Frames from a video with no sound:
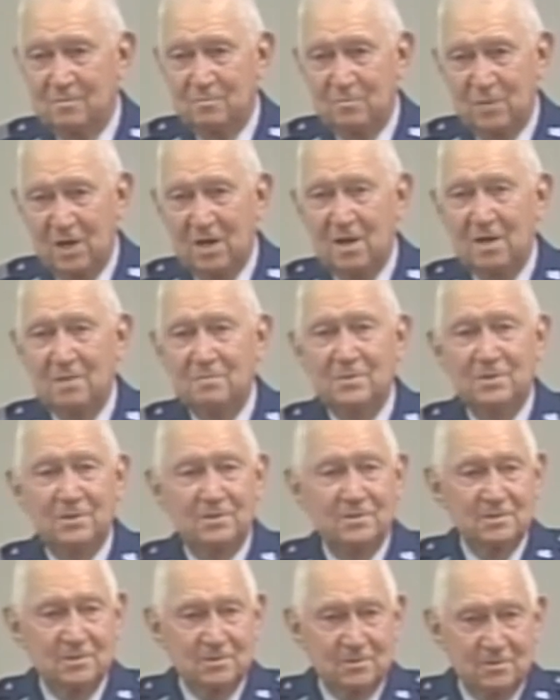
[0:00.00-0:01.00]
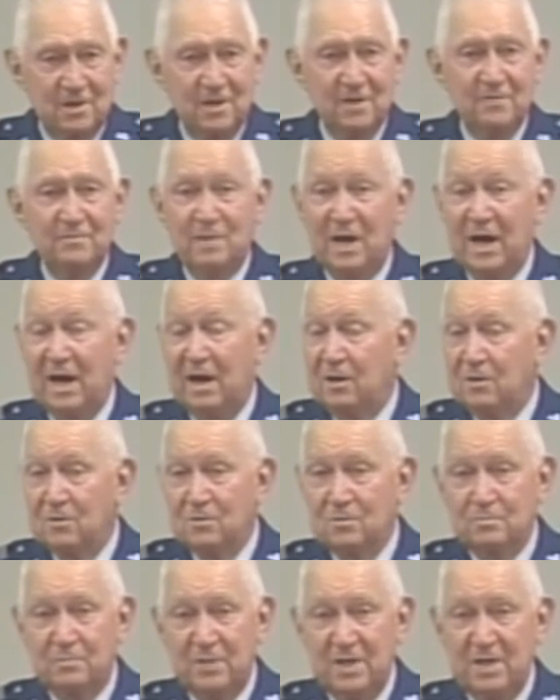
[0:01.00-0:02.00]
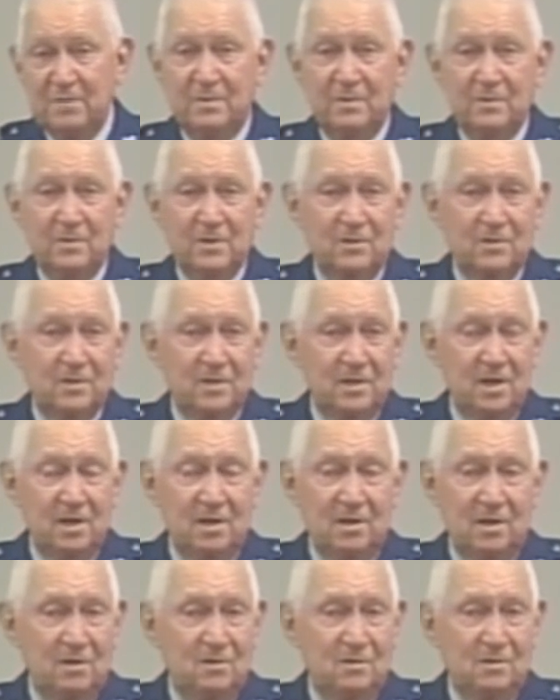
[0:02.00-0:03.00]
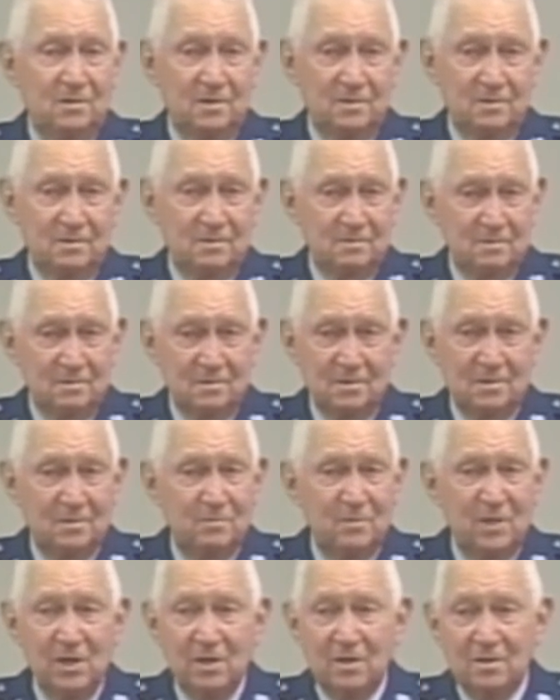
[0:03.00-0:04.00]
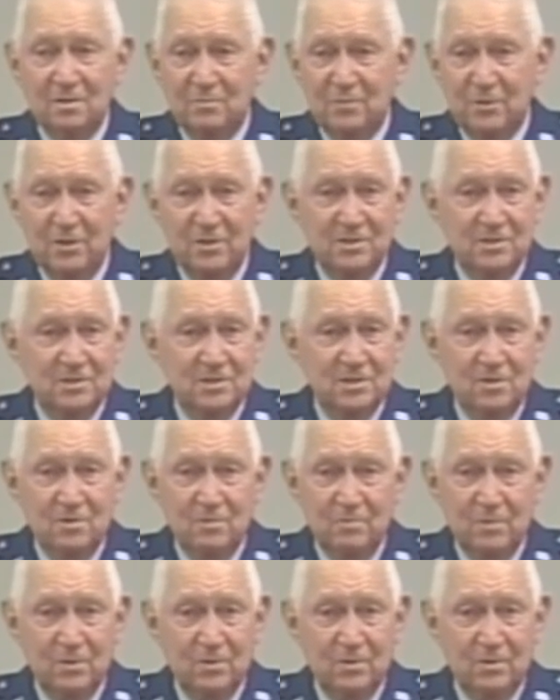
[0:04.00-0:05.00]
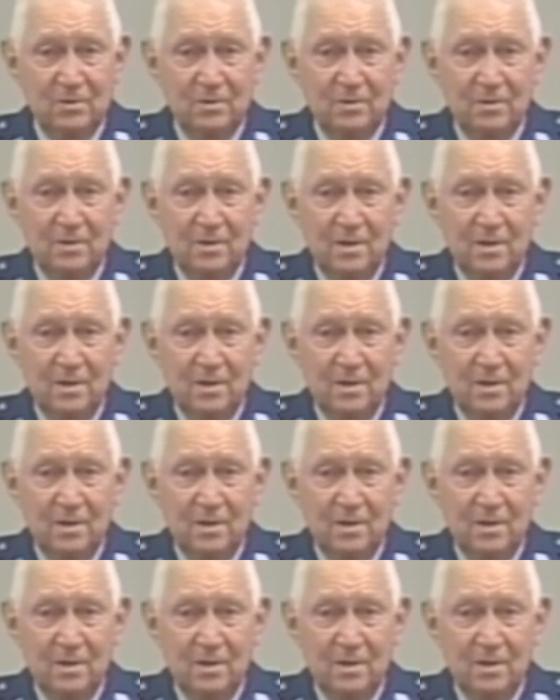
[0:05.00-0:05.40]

bombed and strafed by our own people because they didn't know that American prisoners on board.